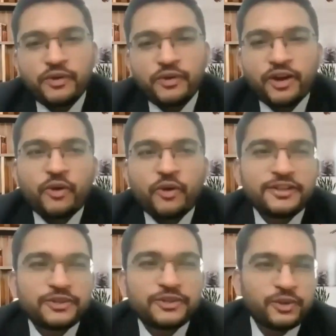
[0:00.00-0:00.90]
we are going
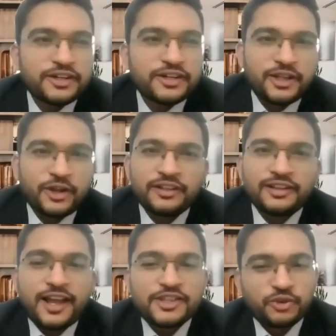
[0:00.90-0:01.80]
towards our
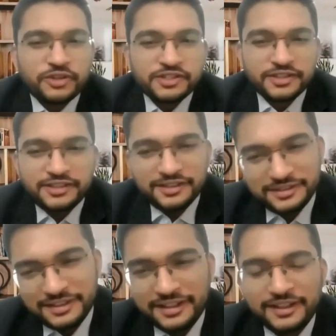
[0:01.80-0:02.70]
last question.
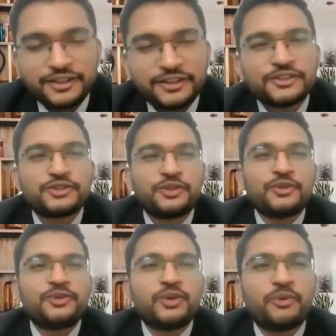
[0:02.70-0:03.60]

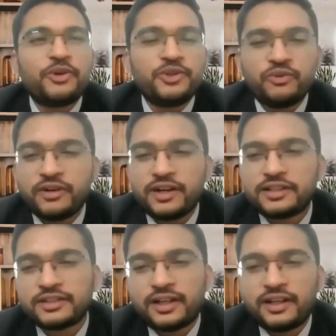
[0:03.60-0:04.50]
So Nupur, you
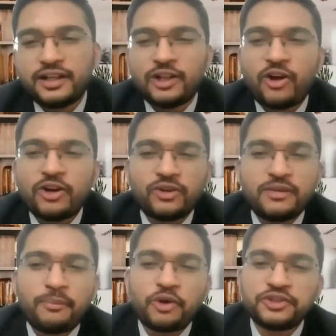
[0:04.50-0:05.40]
worked a lot on
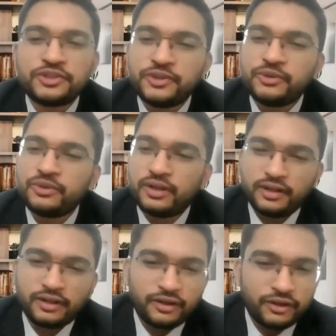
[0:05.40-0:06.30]
positive
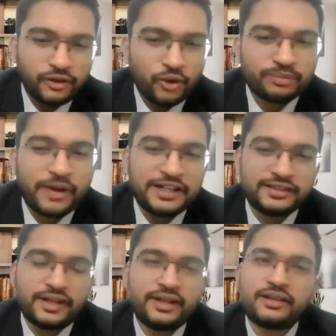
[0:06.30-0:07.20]
growth
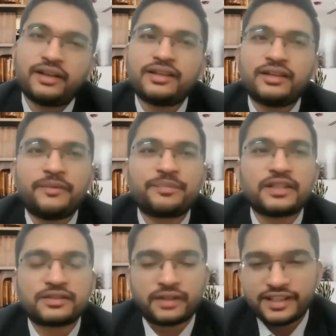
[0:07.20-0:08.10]
mindset,
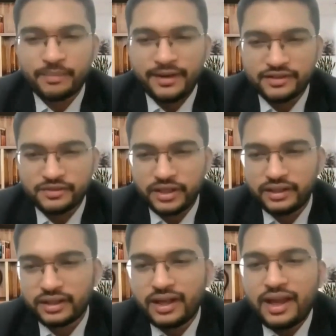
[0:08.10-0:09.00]
stress
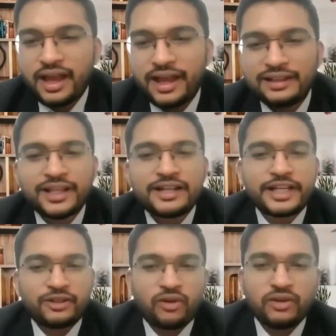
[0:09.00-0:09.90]
management, health and
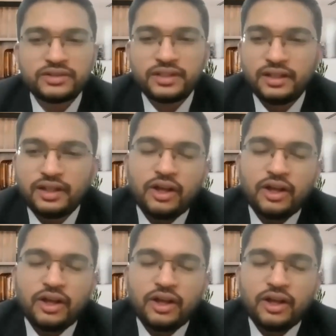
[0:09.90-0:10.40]
technology.